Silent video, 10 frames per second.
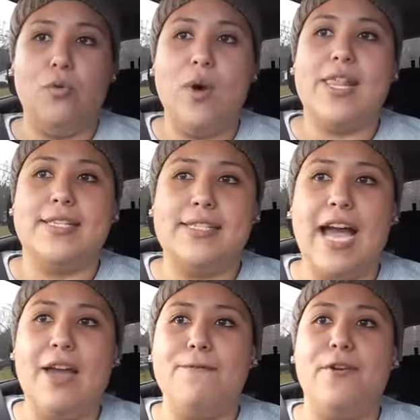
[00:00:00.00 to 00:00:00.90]
when it's
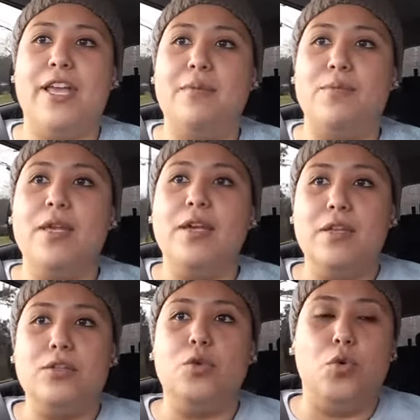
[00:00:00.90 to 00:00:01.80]
time for him
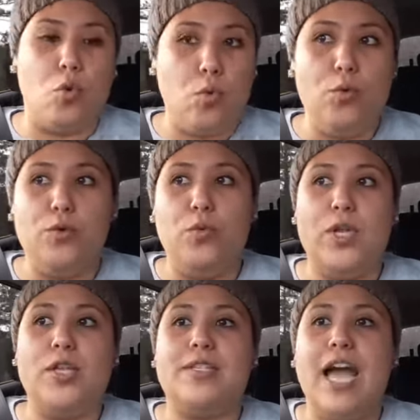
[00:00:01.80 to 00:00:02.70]
to
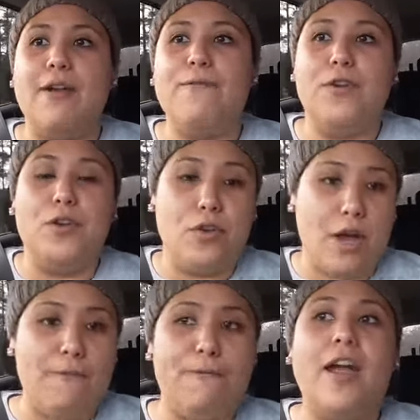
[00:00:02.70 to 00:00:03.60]
when it's time for you to
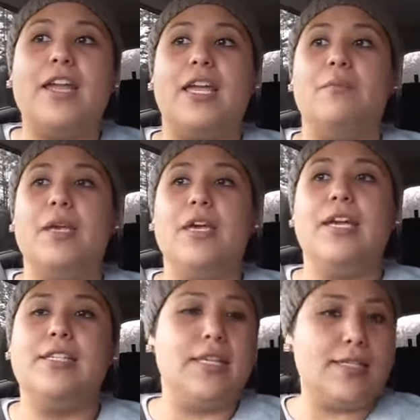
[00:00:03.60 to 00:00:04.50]
confront him.
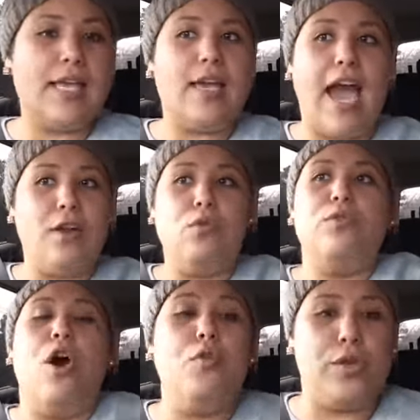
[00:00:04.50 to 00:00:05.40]
He's going to say, "I
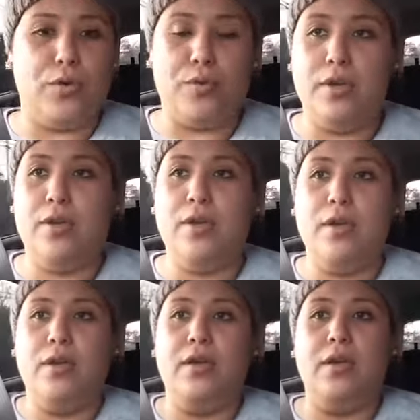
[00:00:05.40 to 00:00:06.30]
don't know you."
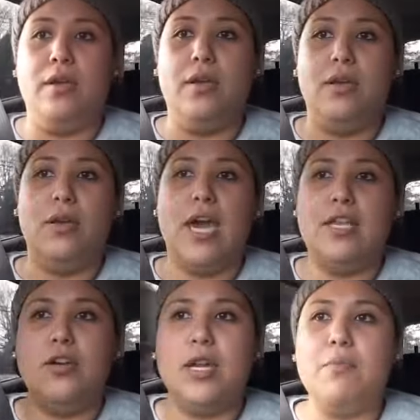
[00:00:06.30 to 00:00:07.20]

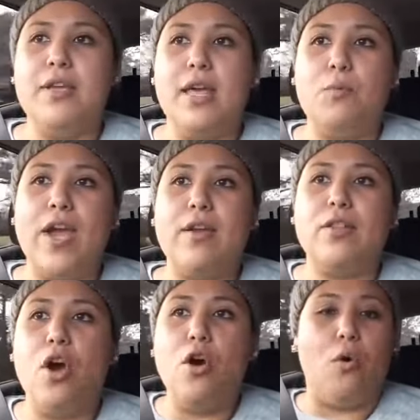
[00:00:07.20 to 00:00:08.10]
And you're going to be like, "Wait,
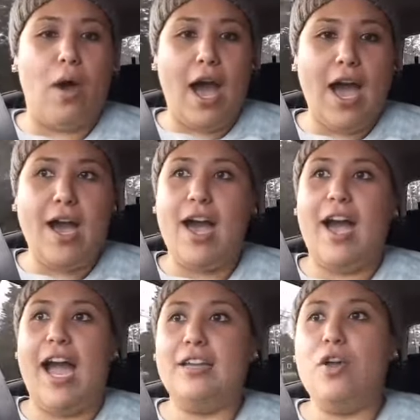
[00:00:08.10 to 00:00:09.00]
no. I
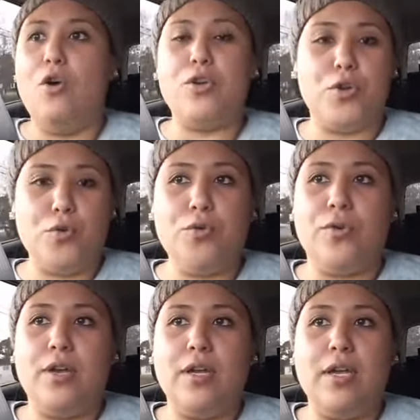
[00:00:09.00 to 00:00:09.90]
I, know you."
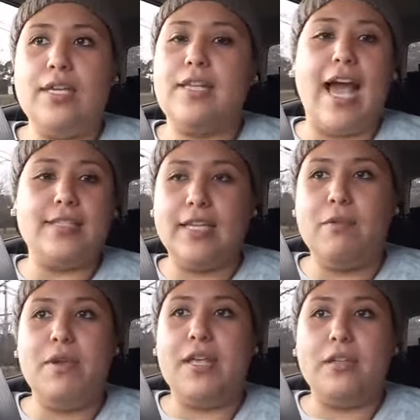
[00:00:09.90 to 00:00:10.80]
He's, God's going
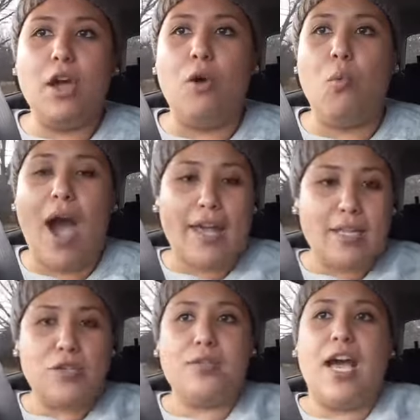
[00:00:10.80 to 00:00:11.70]
to be like, "No, why
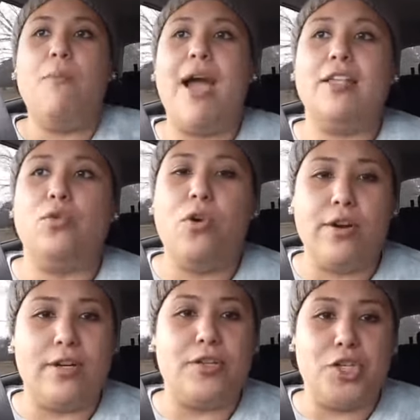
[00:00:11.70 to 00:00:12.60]
did you tell my
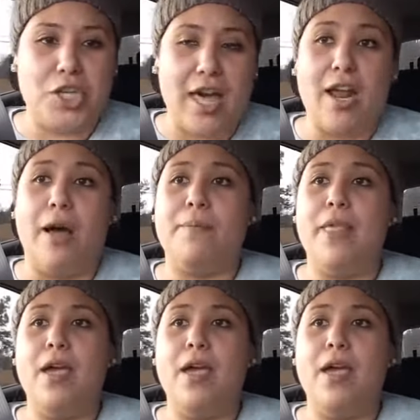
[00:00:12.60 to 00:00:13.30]
daughter to shut up?"